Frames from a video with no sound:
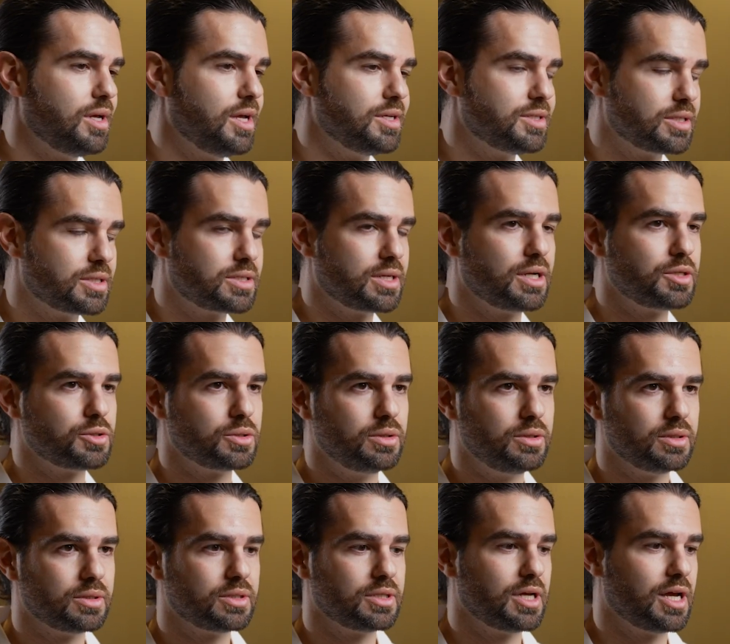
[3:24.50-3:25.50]
is
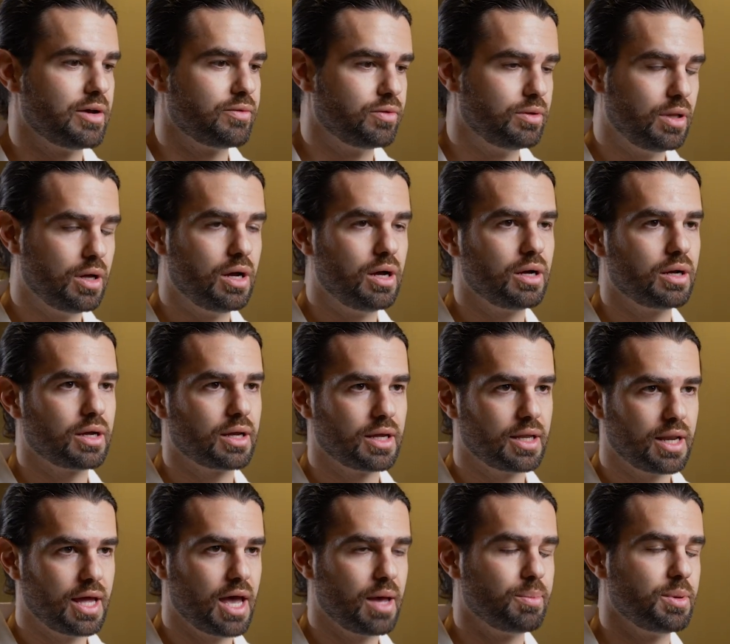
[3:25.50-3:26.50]
essential to have a long
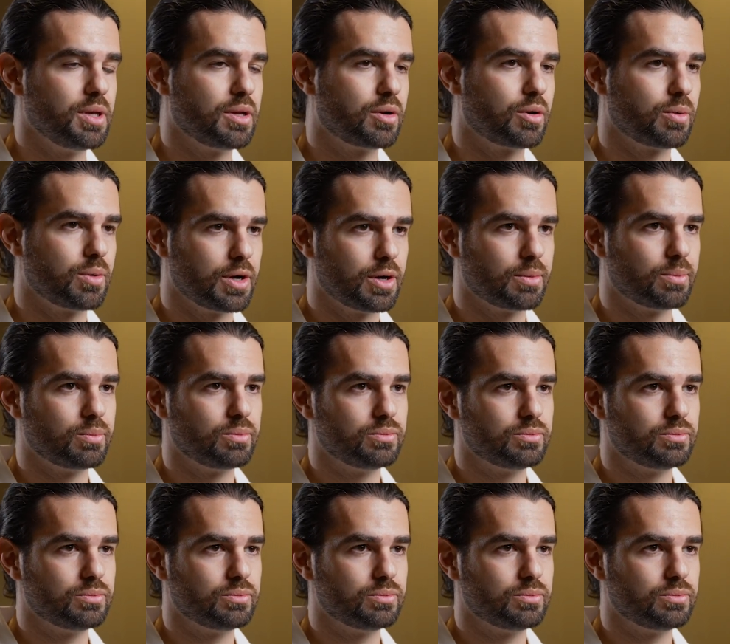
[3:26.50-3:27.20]
and happy career.